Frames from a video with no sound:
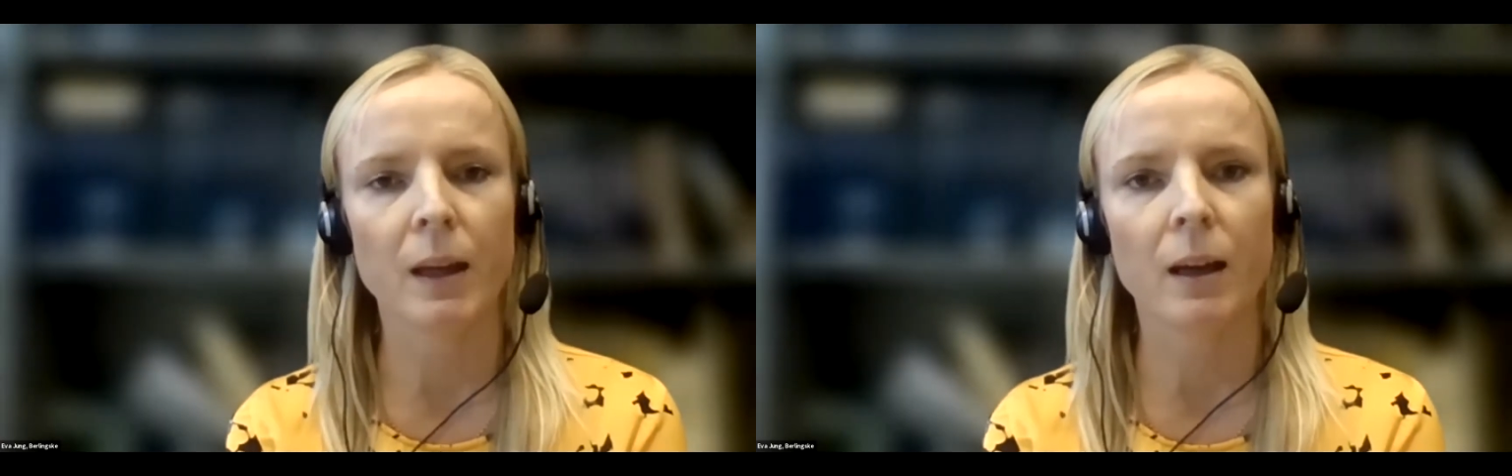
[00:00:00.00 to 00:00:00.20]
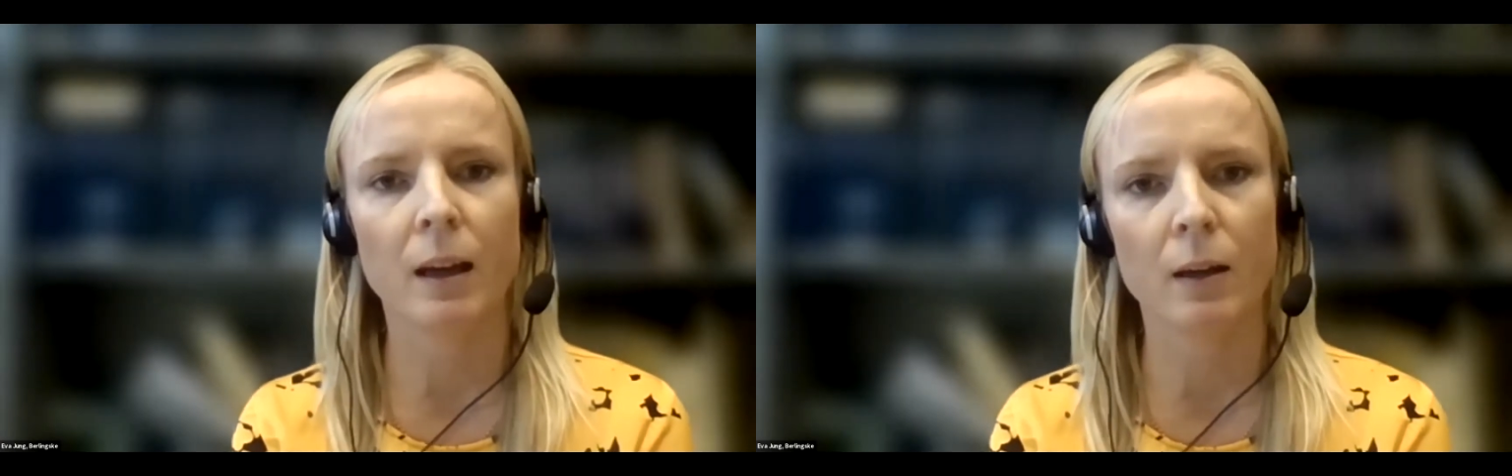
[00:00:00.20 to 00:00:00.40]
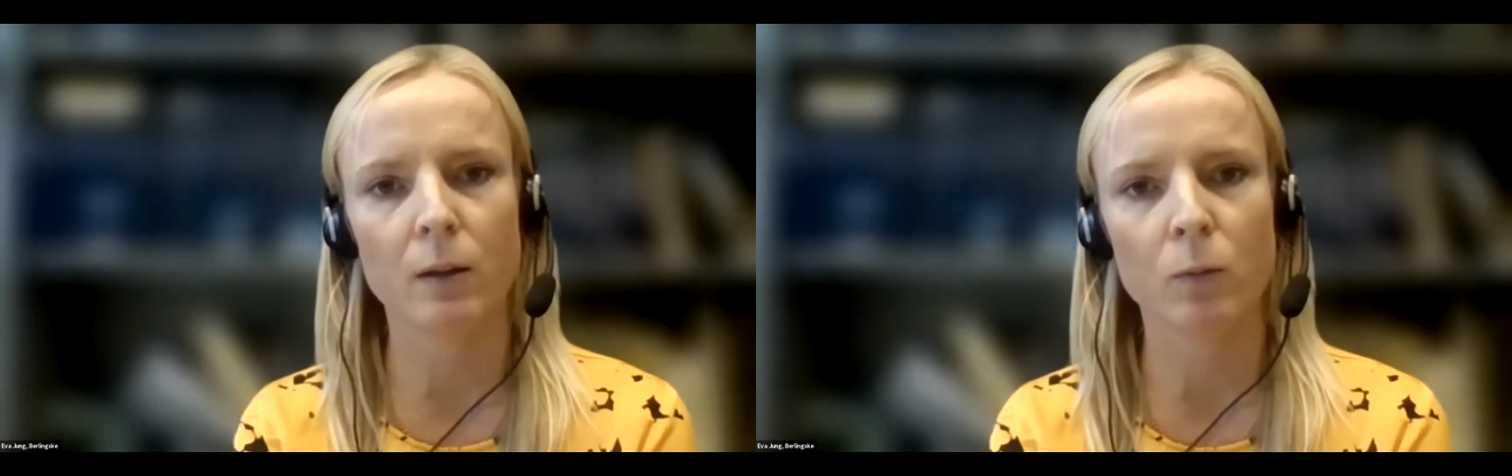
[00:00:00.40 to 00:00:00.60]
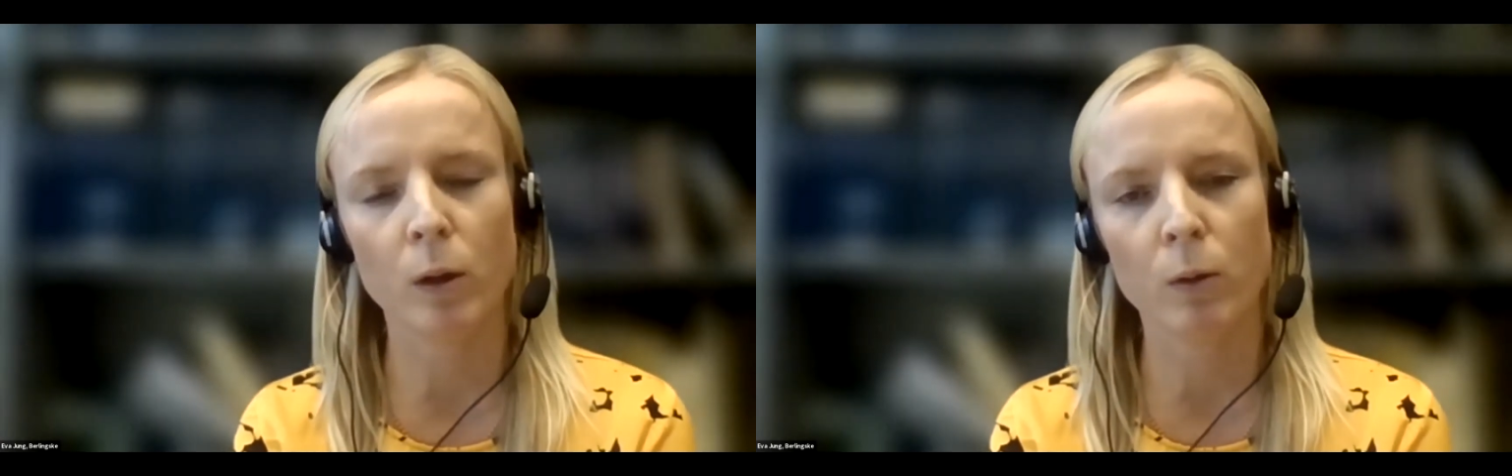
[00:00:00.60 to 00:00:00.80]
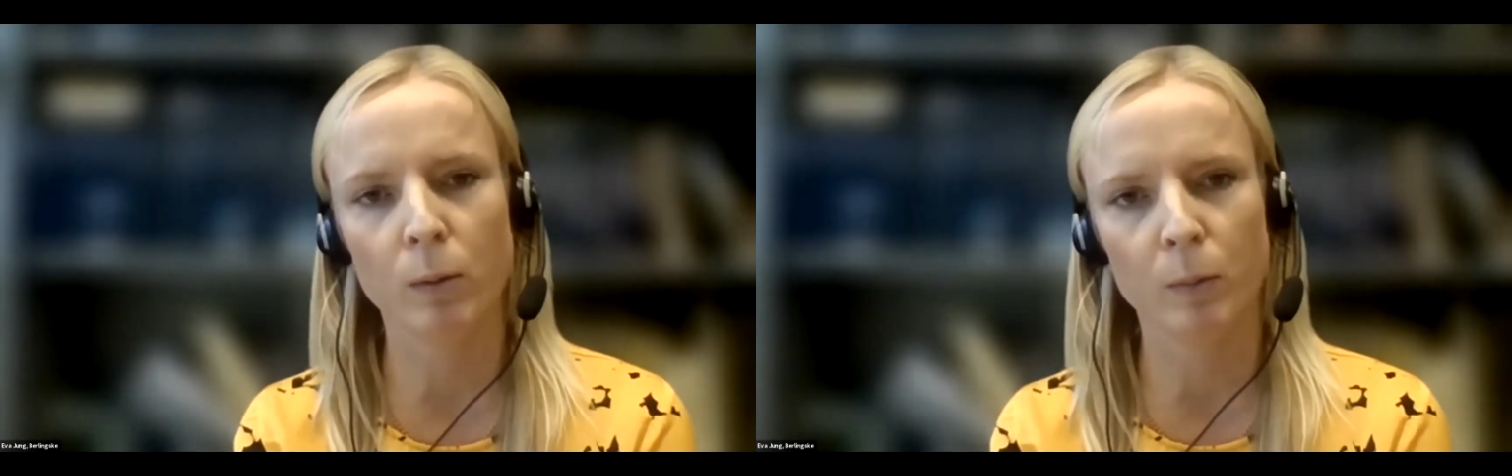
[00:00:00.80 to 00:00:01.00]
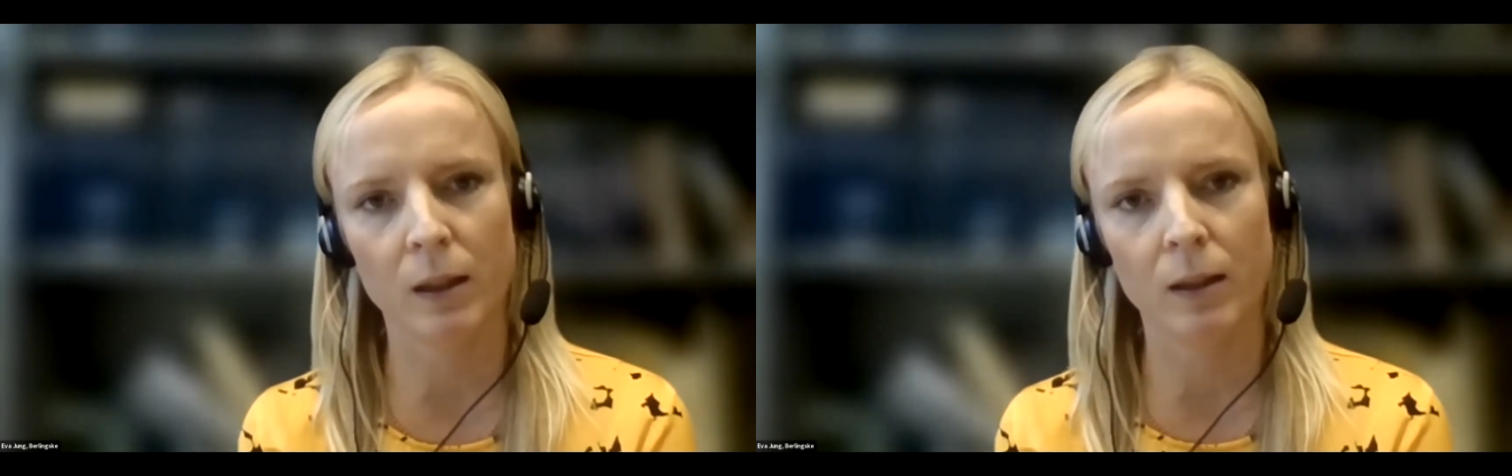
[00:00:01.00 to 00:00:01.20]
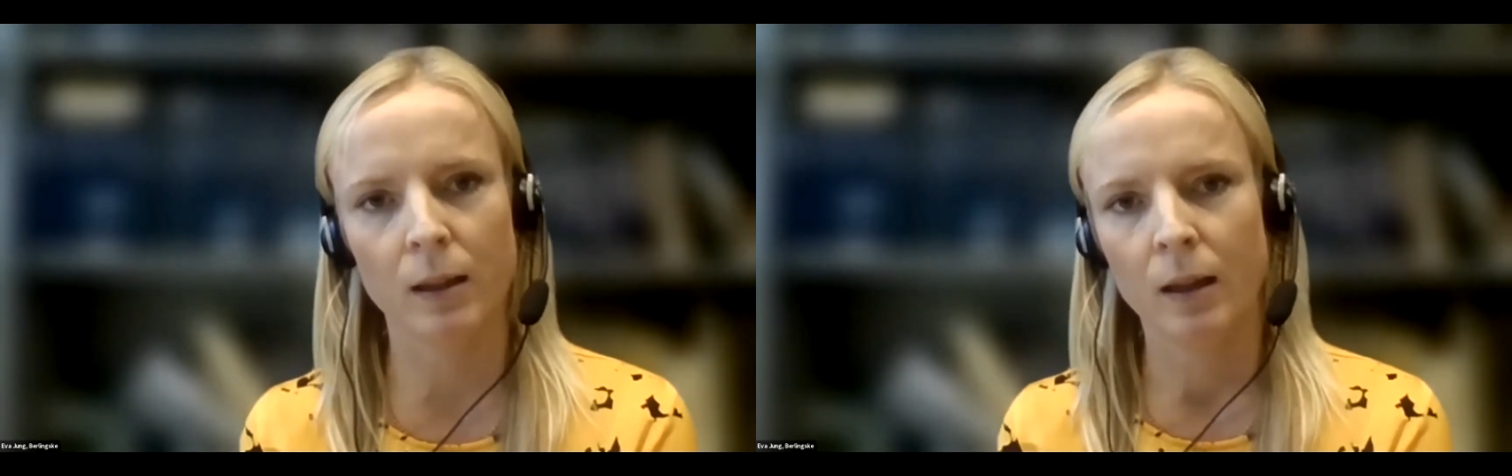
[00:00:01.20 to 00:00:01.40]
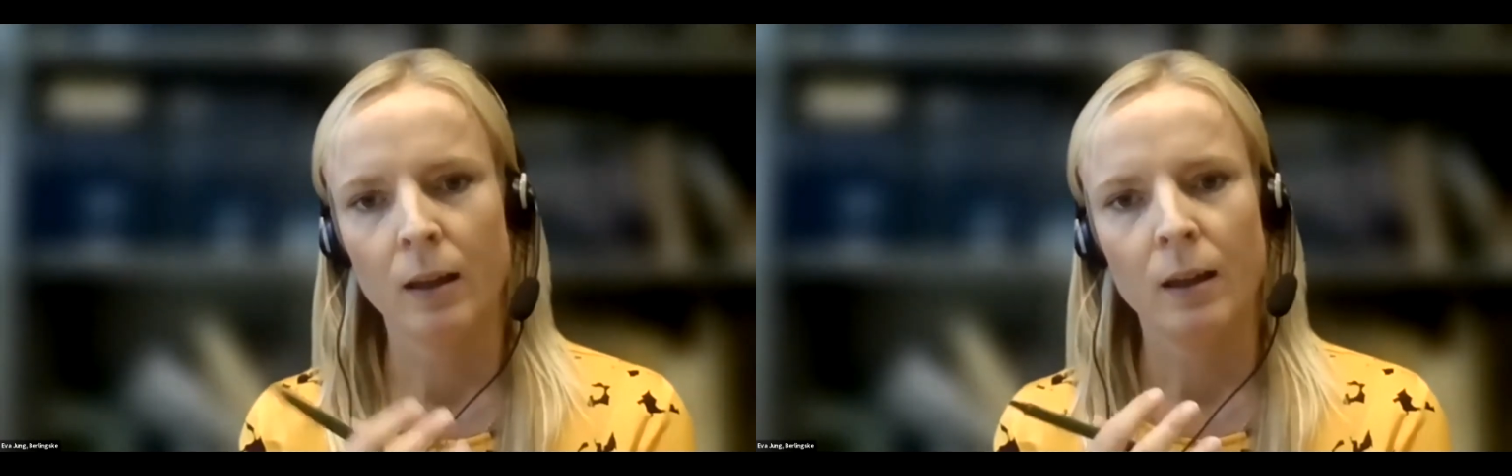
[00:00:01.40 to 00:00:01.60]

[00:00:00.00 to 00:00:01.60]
And we will be